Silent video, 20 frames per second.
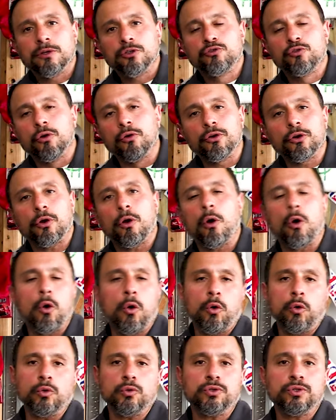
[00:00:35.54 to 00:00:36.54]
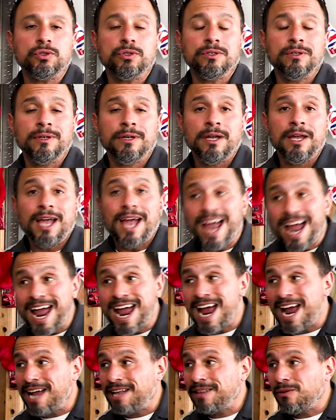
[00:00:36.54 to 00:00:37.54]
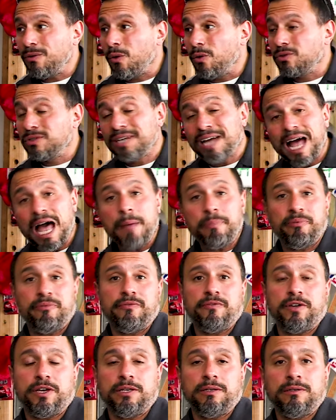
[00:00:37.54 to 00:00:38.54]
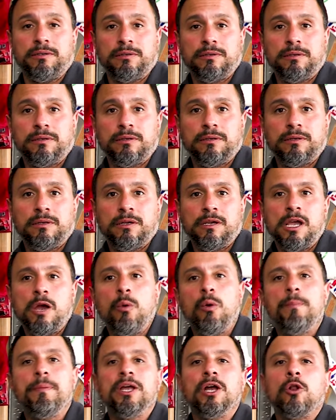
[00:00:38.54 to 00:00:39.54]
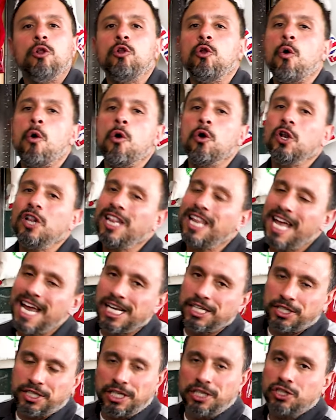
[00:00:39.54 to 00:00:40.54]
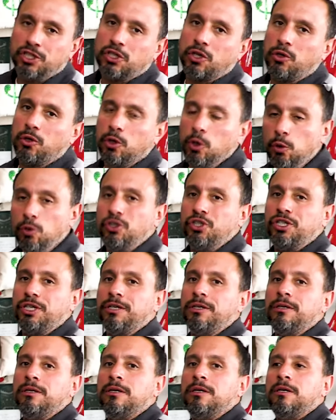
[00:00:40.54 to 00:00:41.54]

drill your holes, and on top of it, it would be a long lasting solution.